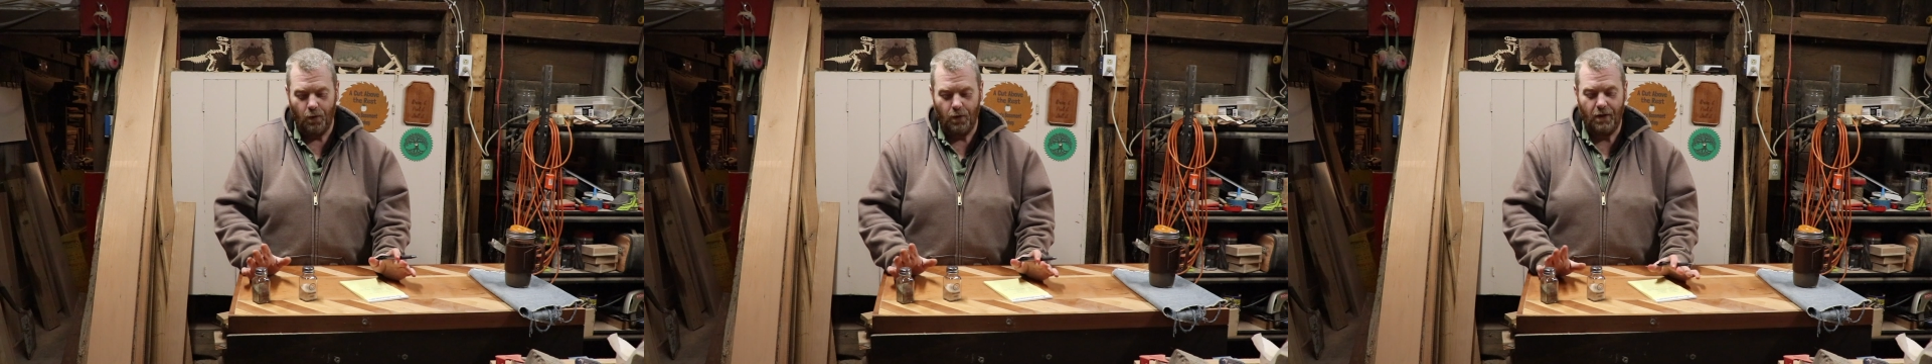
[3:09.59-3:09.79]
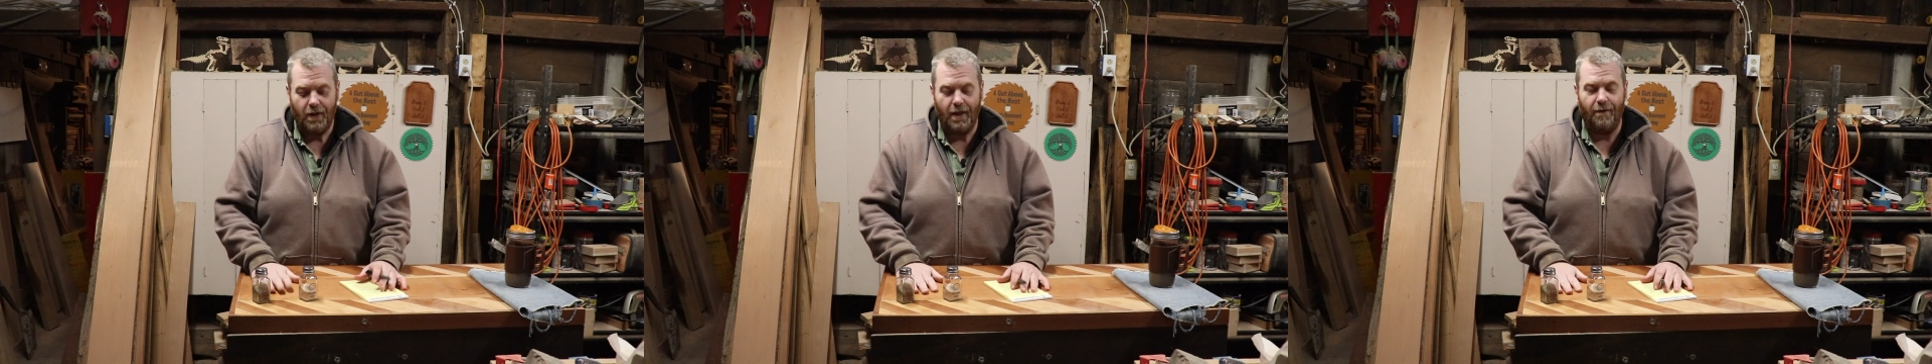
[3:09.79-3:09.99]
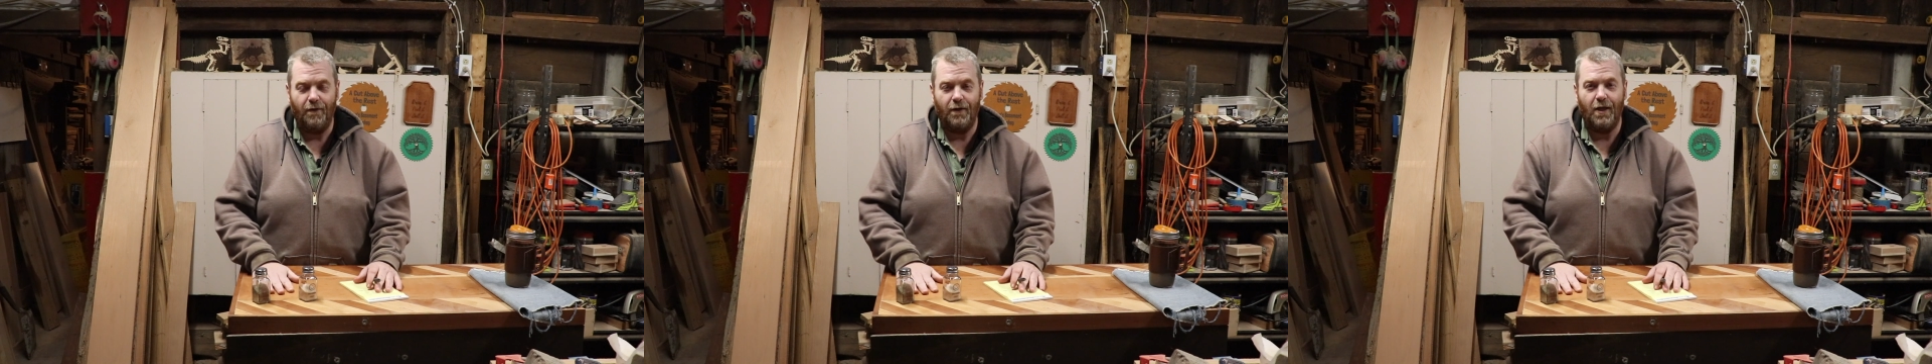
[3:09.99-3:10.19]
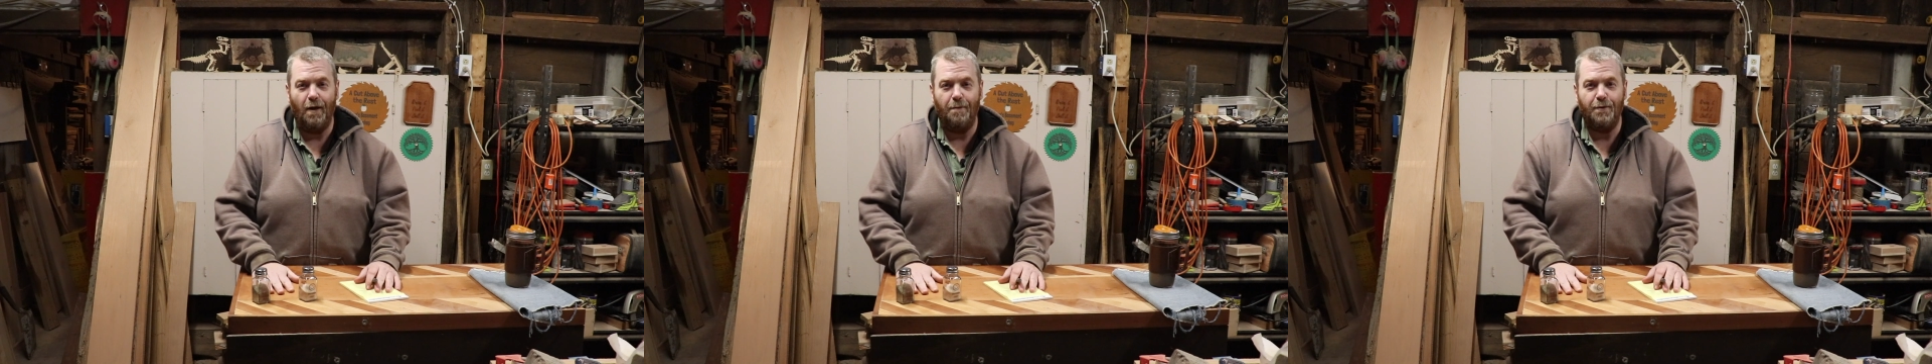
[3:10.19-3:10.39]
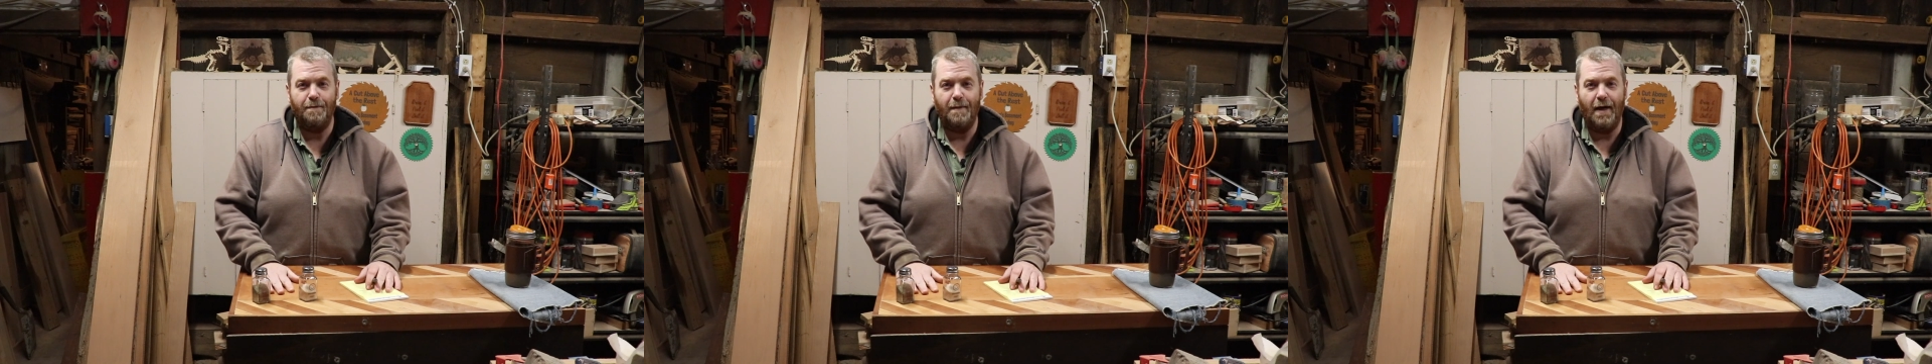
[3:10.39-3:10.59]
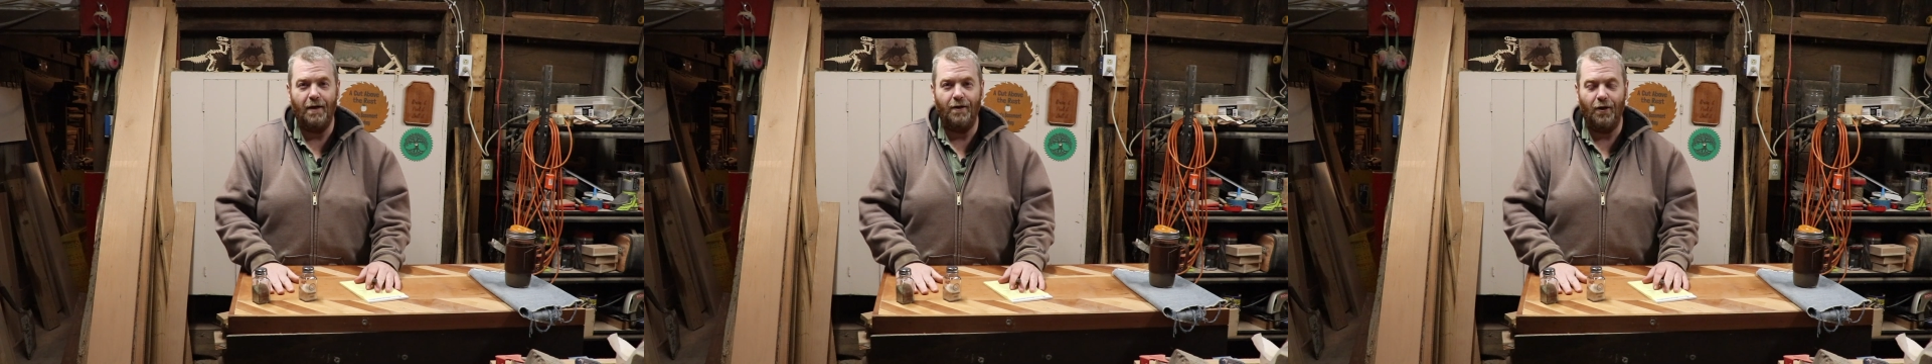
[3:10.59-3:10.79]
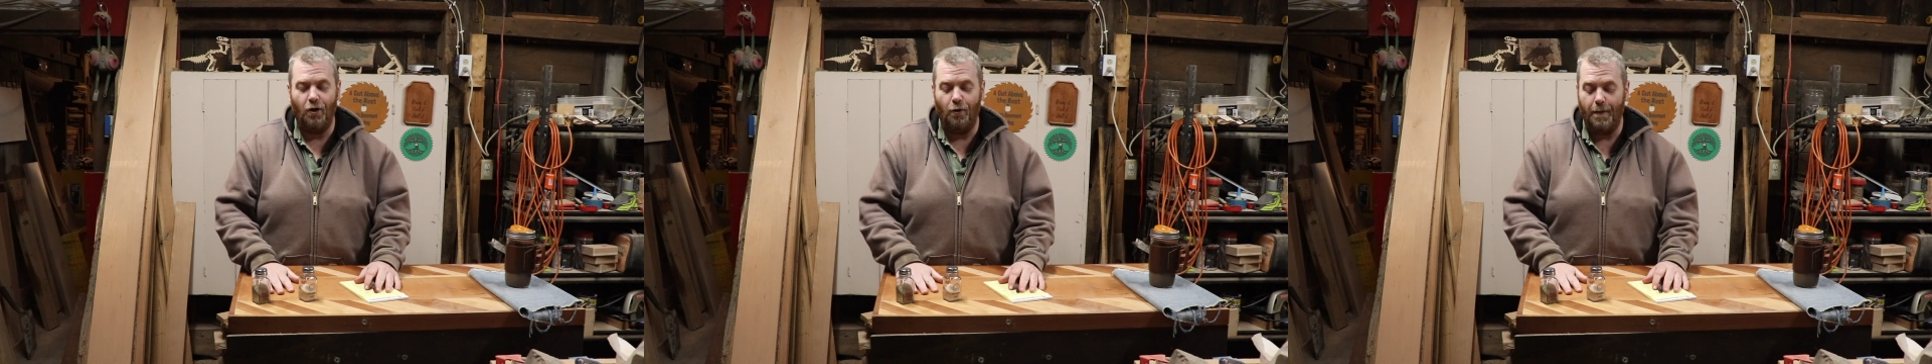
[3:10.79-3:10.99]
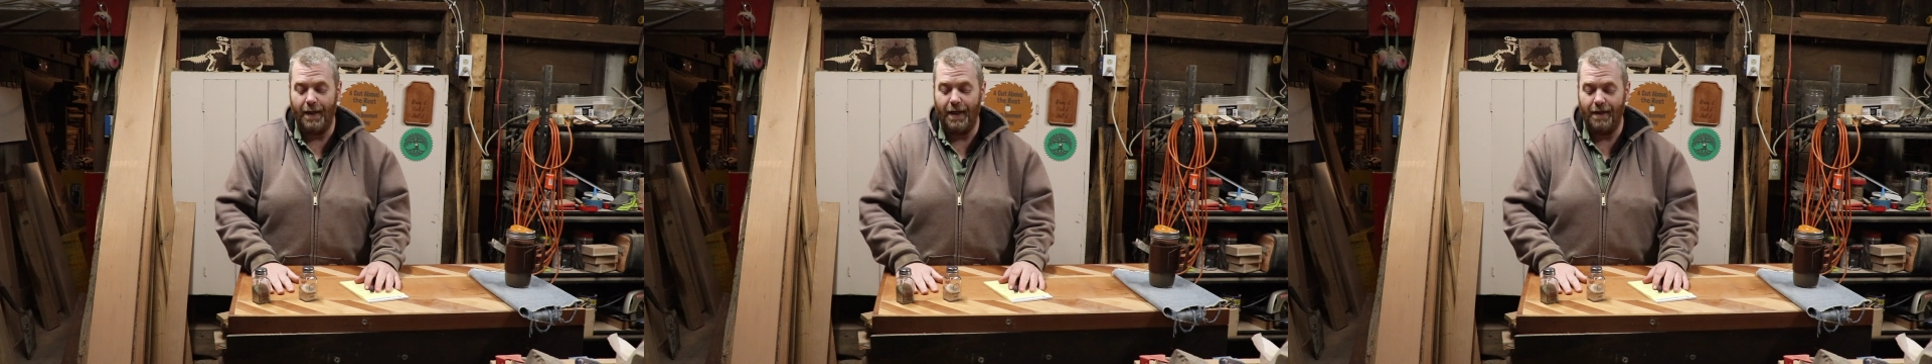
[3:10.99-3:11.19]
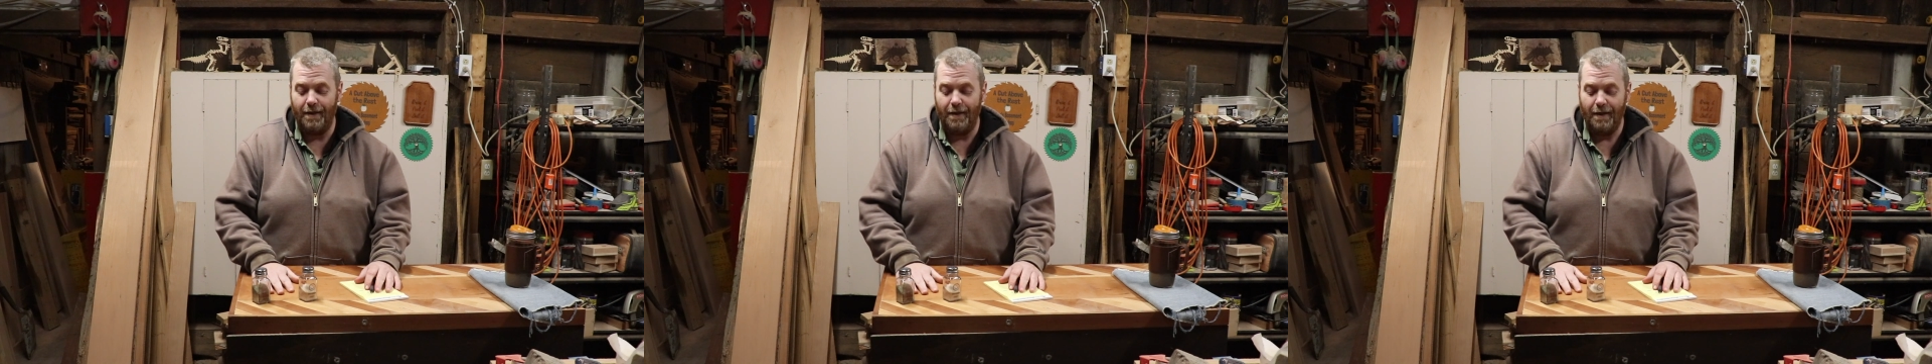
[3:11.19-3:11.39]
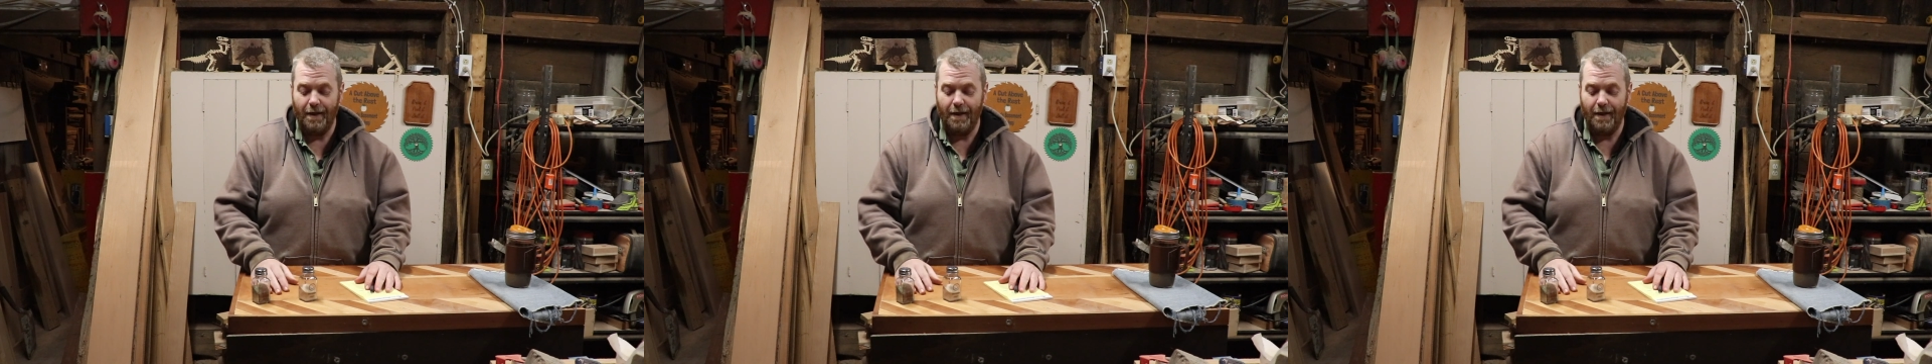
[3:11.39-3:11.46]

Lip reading: See if this helps him out a little bit.